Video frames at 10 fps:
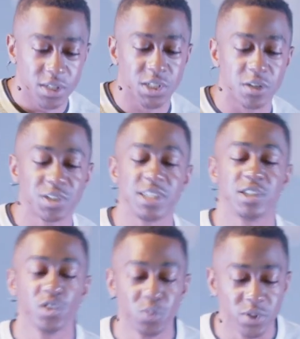church, these
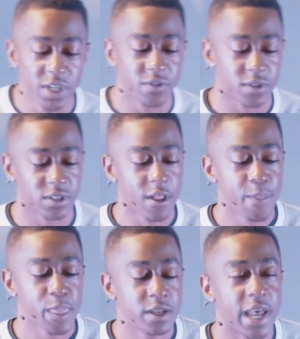new believers,
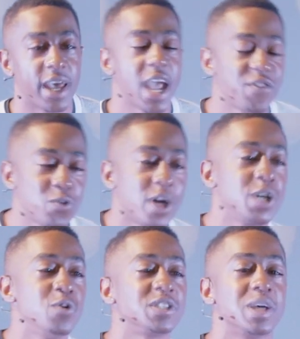that everyone
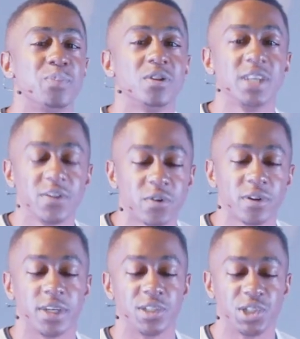who is a believer
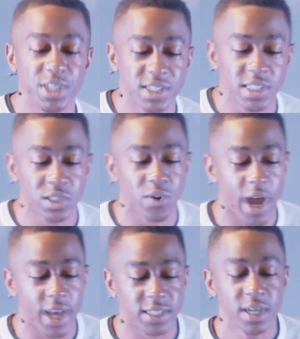in Jesus
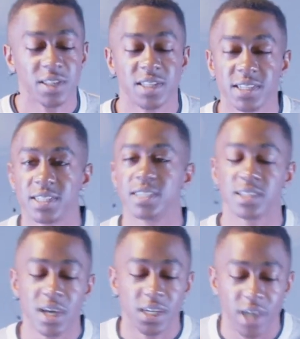Christ, this is
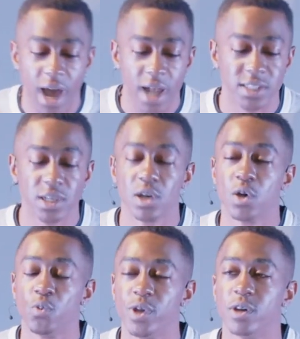God's
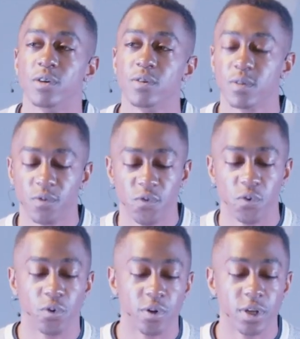will
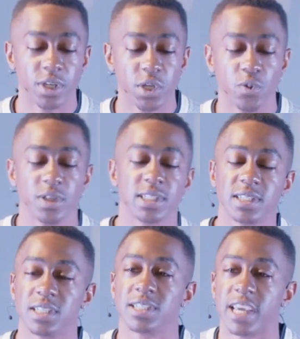for you. And this is
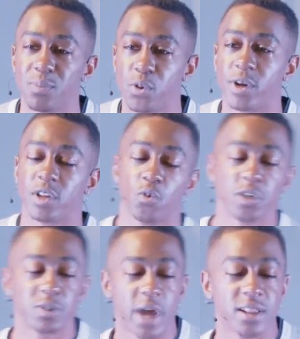the second point on the
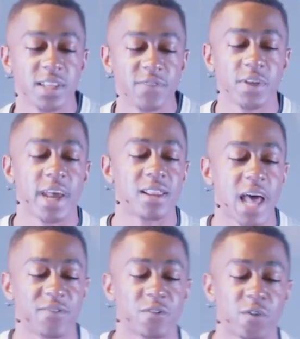worship guide. Living a
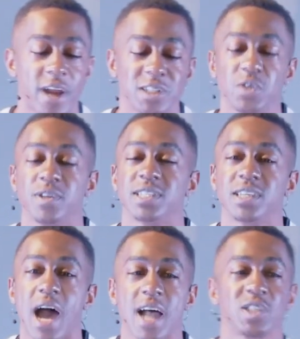life of gratitude is
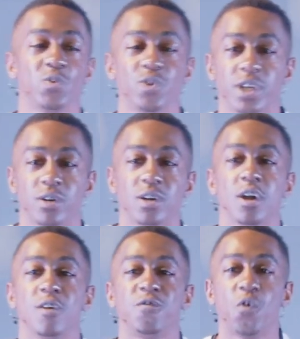God's will
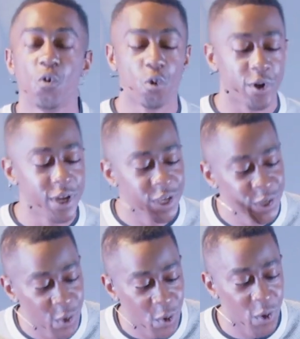for
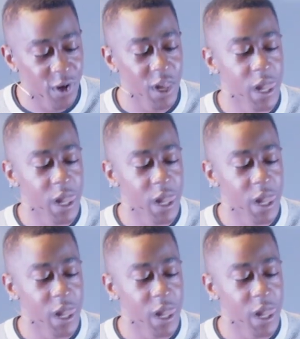your